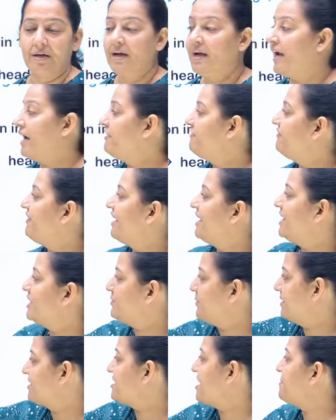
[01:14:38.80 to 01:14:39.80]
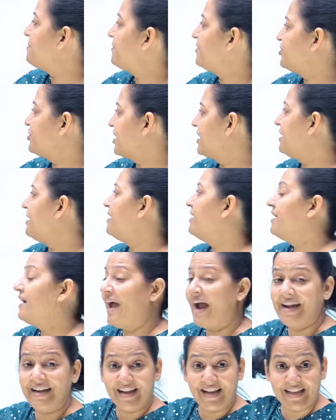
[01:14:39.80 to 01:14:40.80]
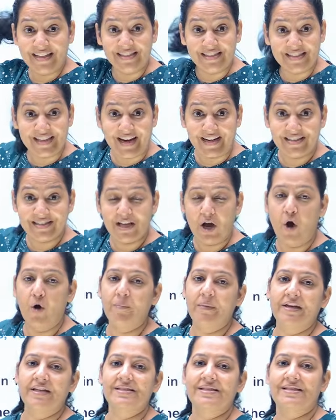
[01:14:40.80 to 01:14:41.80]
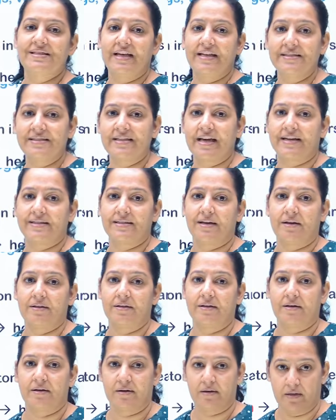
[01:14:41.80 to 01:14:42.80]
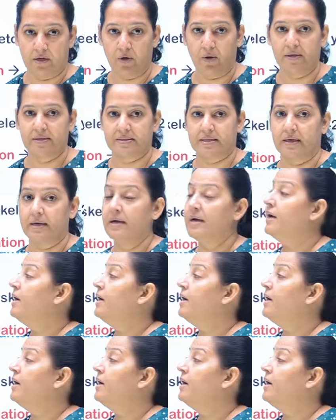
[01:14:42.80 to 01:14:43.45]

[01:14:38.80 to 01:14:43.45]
It varies with temperature and insects. How many insects are there? Now listen.